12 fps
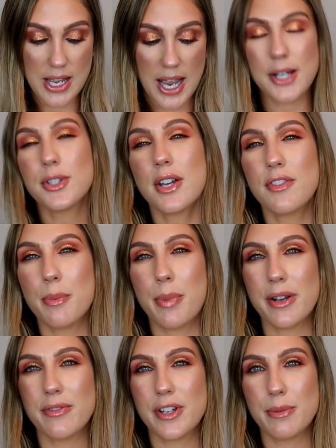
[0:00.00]
I also have the
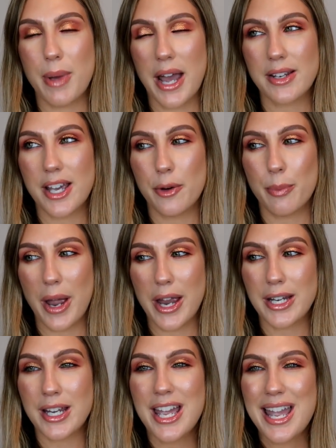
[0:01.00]
Benefit Bad Gal
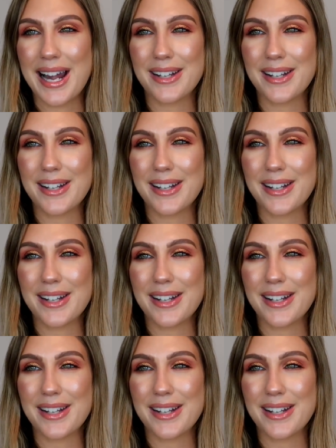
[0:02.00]
Bang.